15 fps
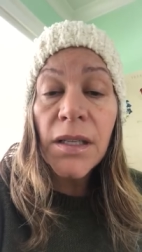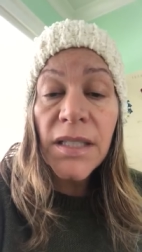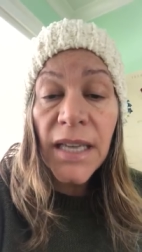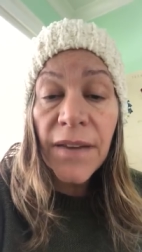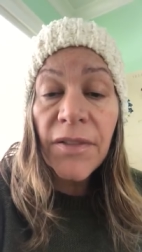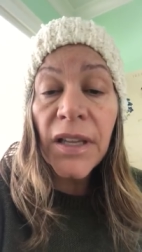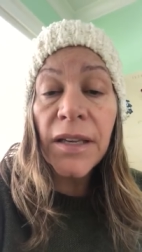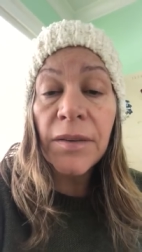
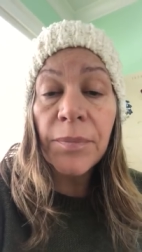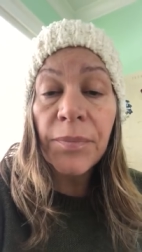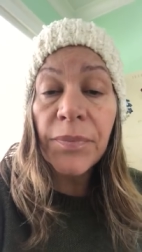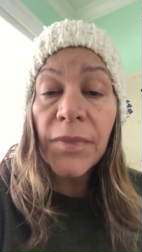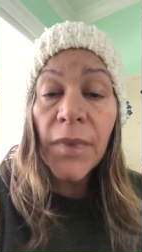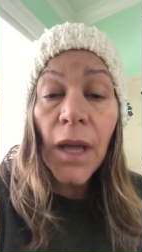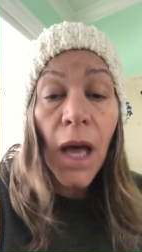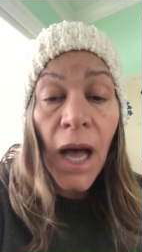"Devin,
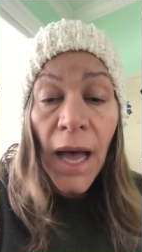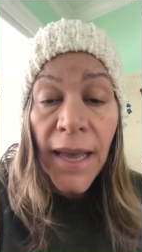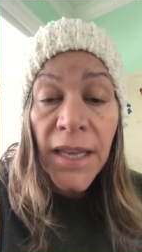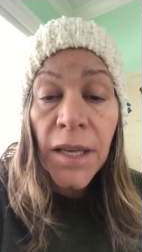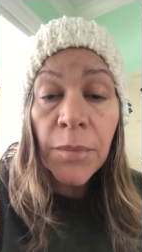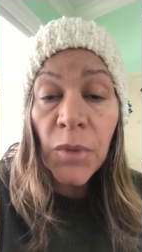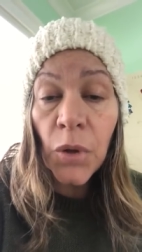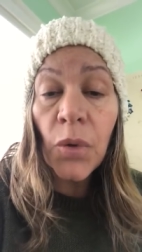I
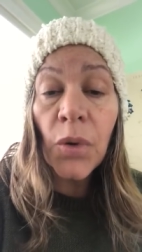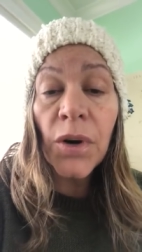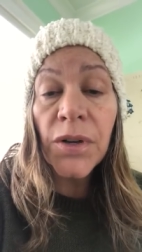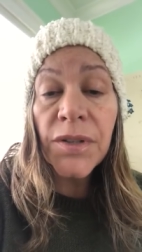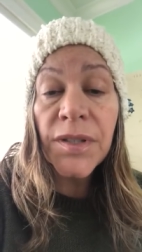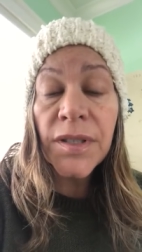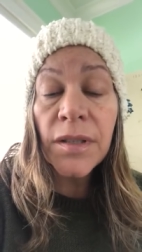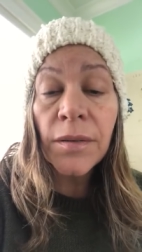am
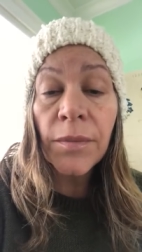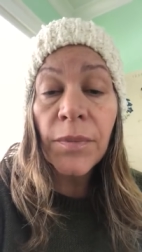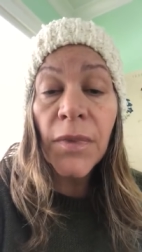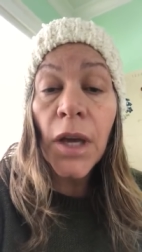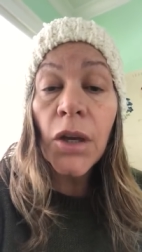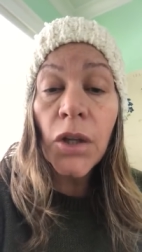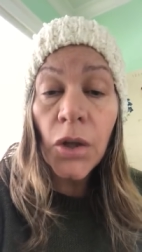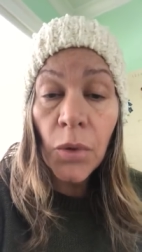yours,
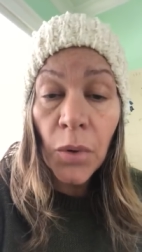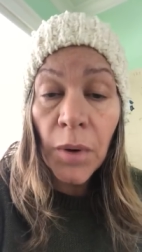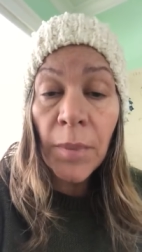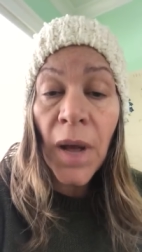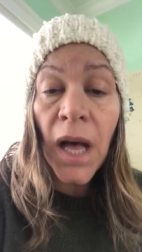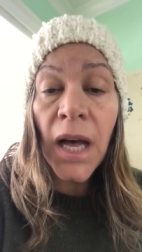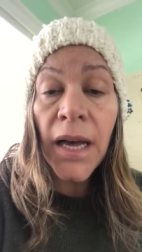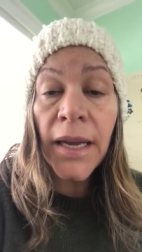you are
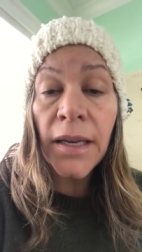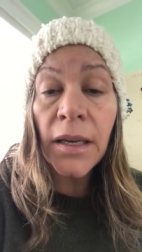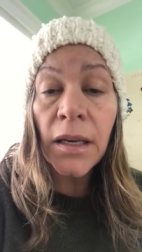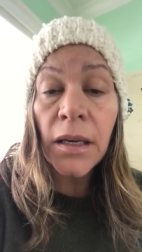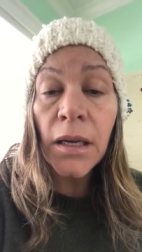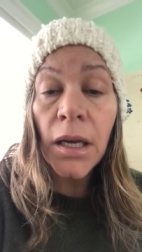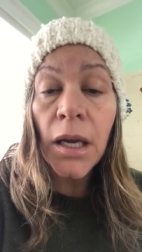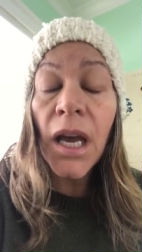mine,
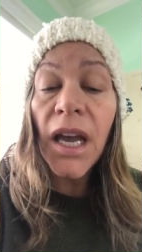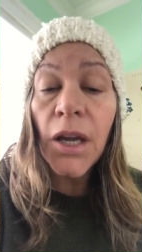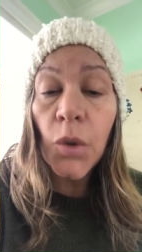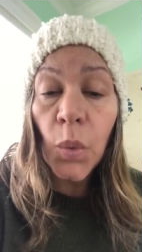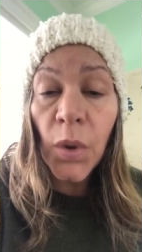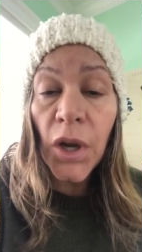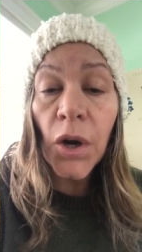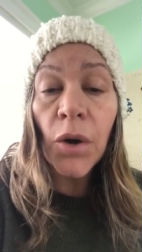
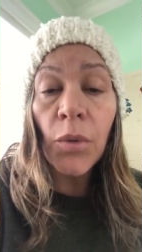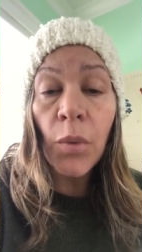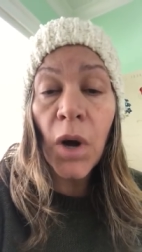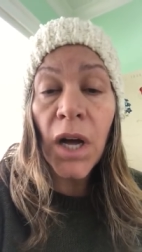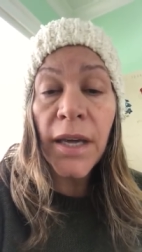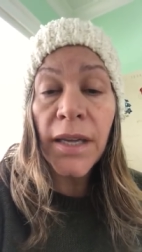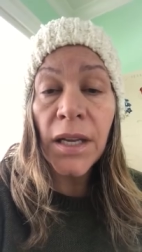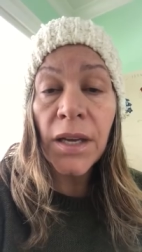and we are
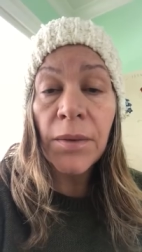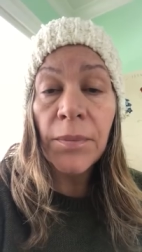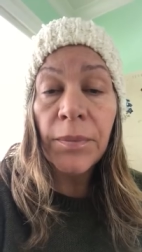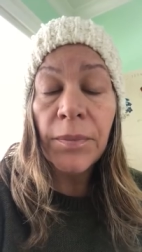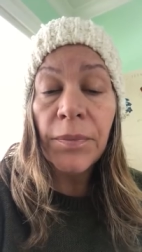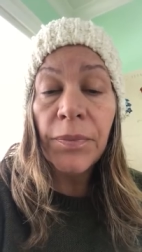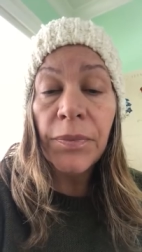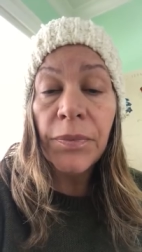one."
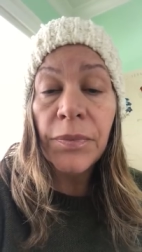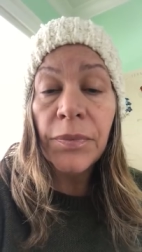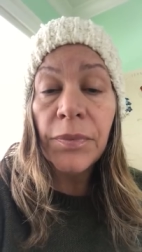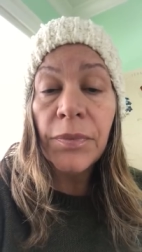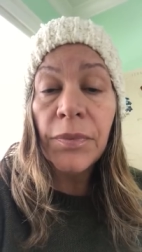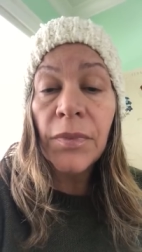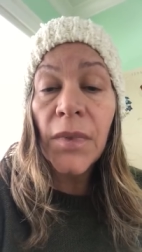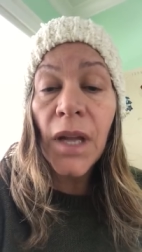
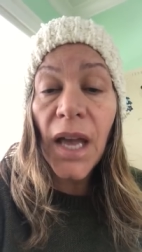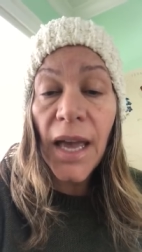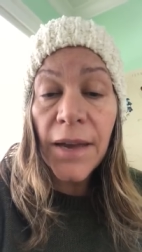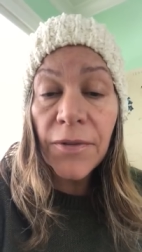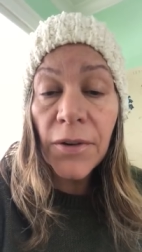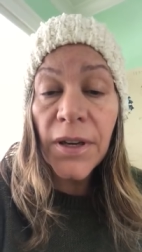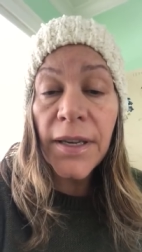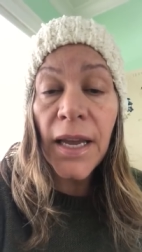
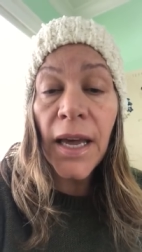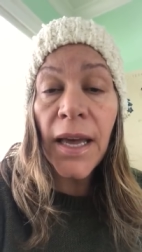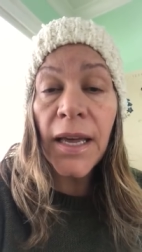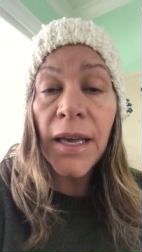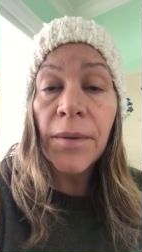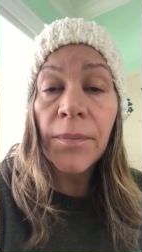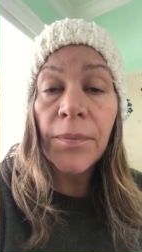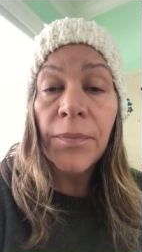Every
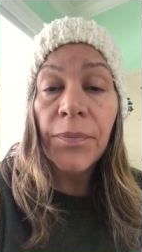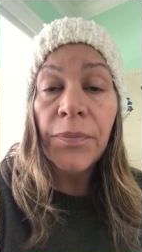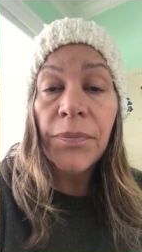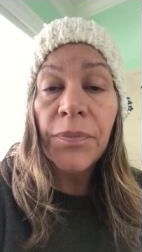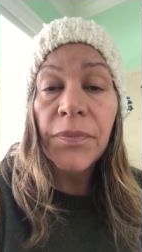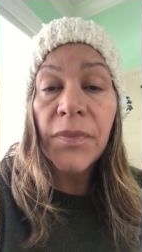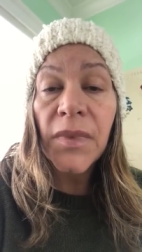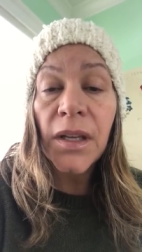day,
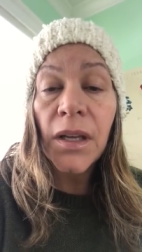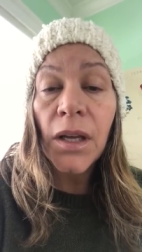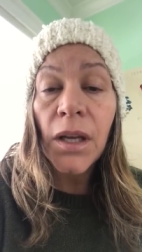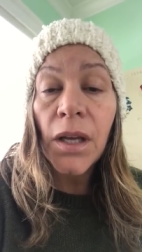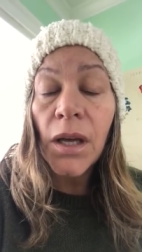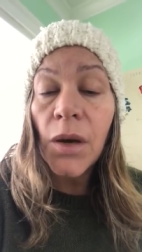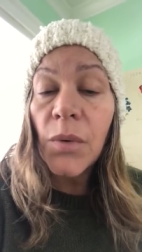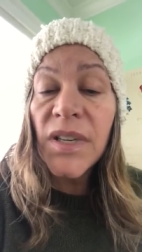
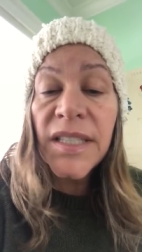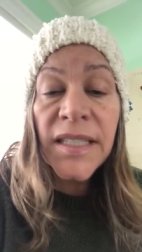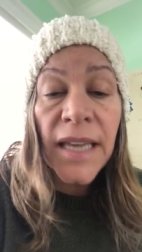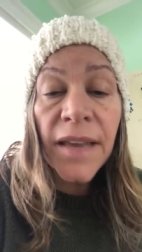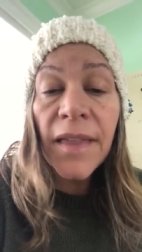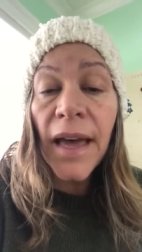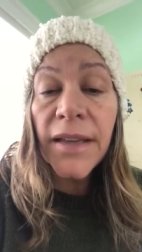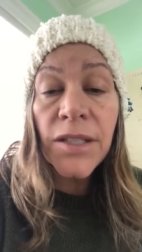we
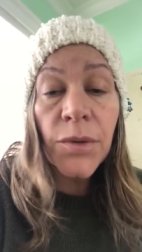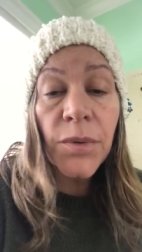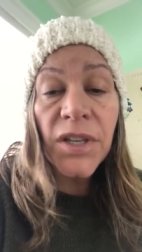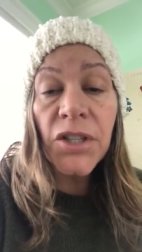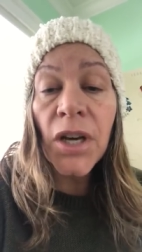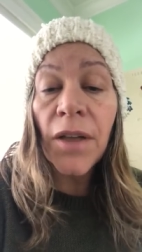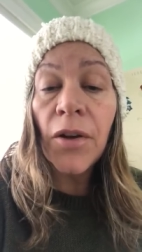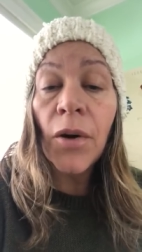say that to
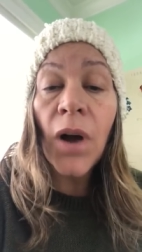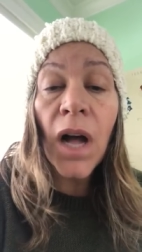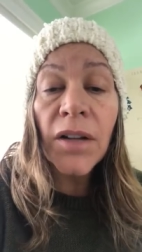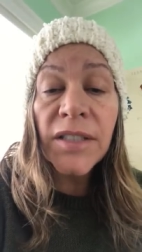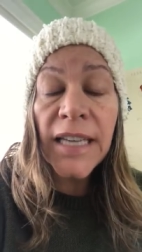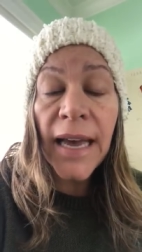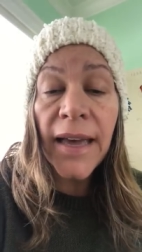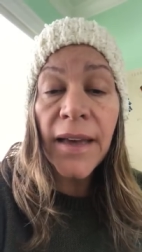each other all
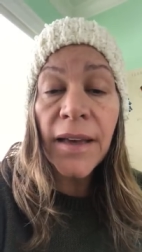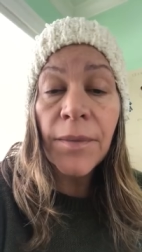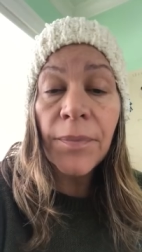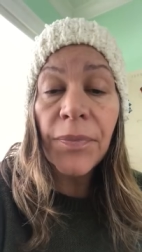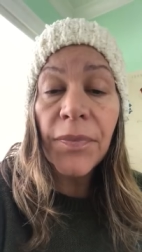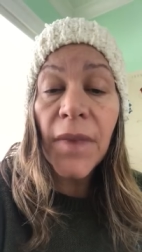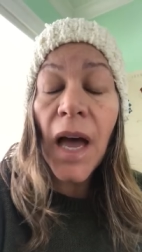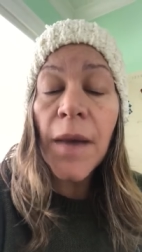day.
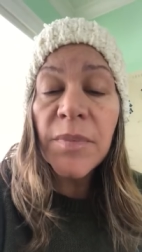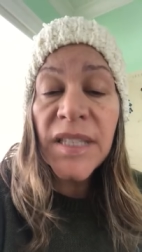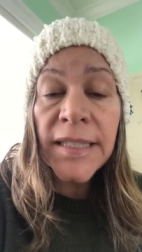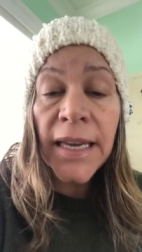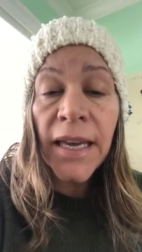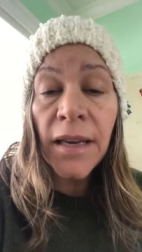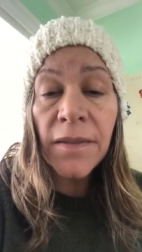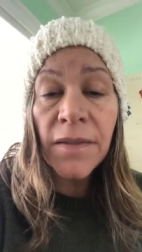I'm
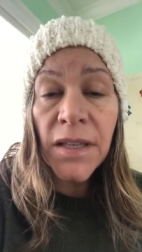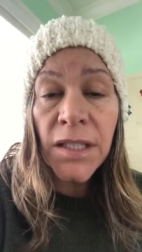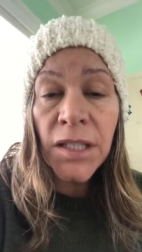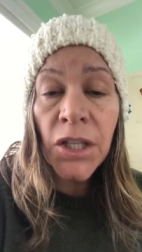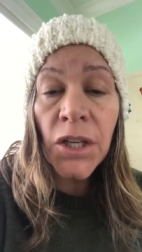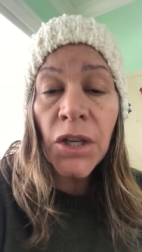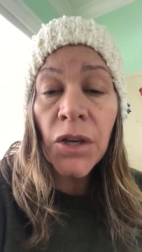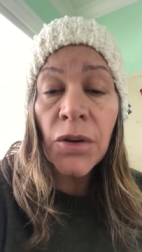saying this
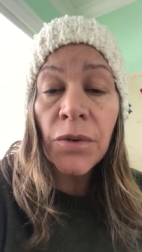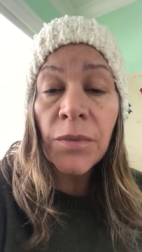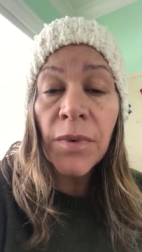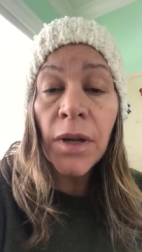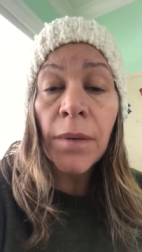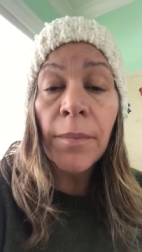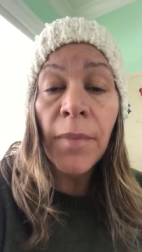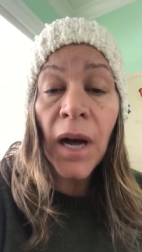to you,
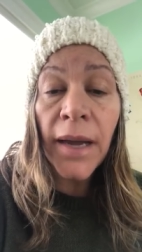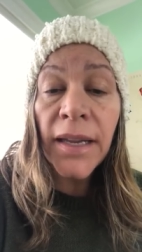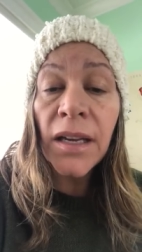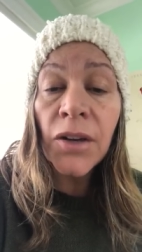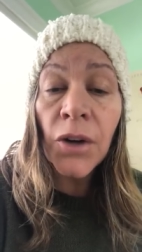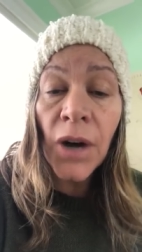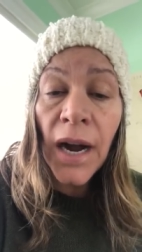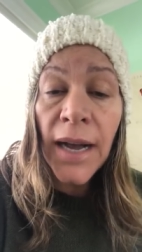body
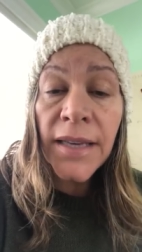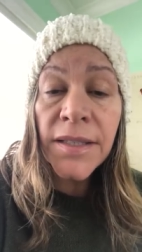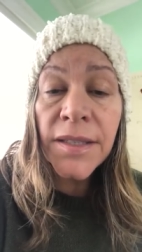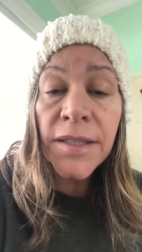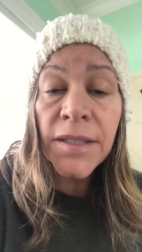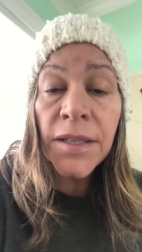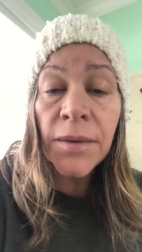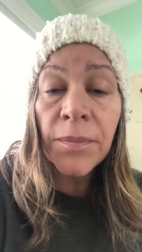of
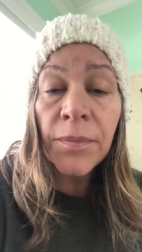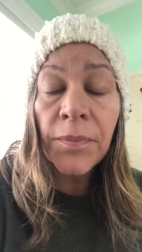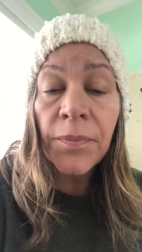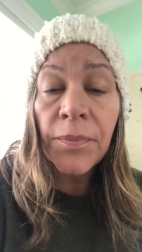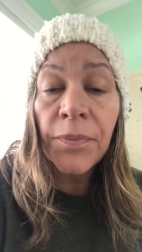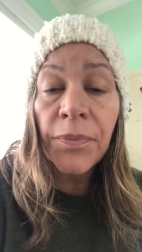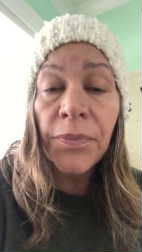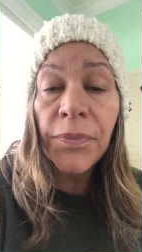Christ.
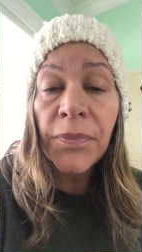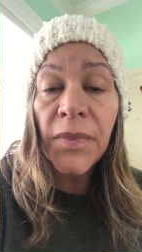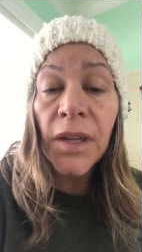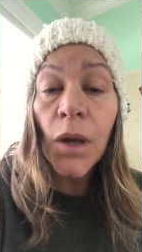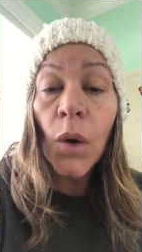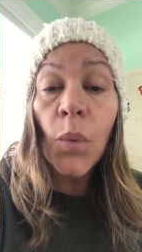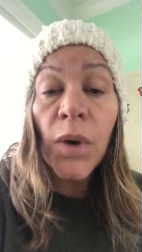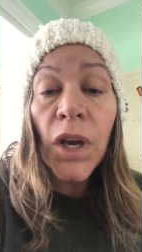
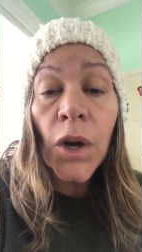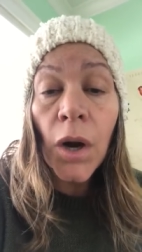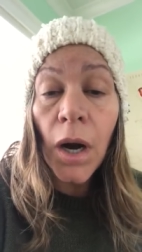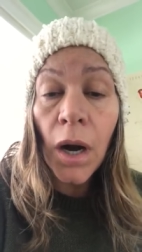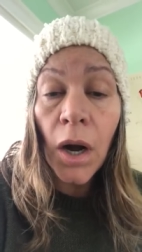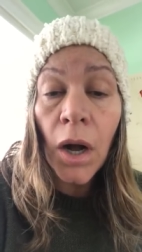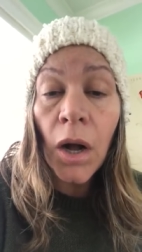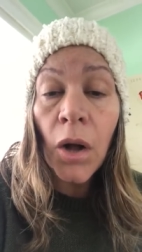We are
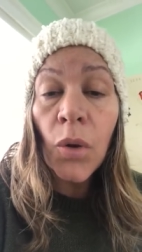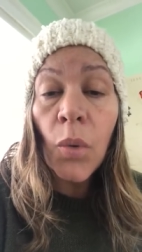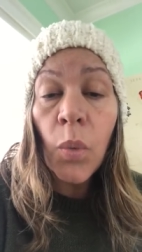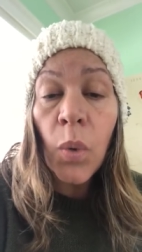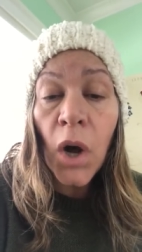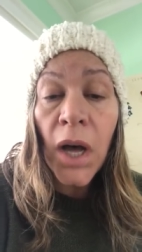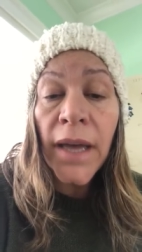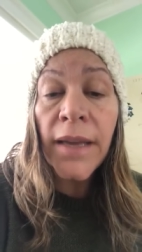all
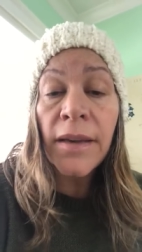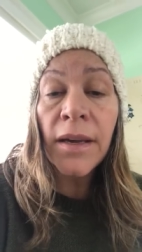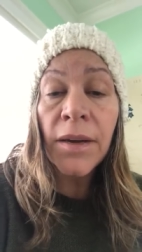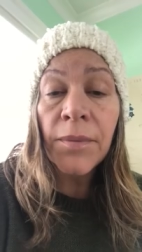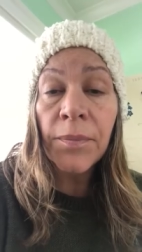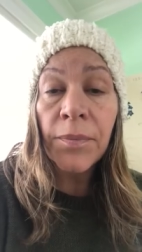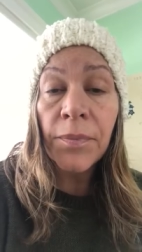one.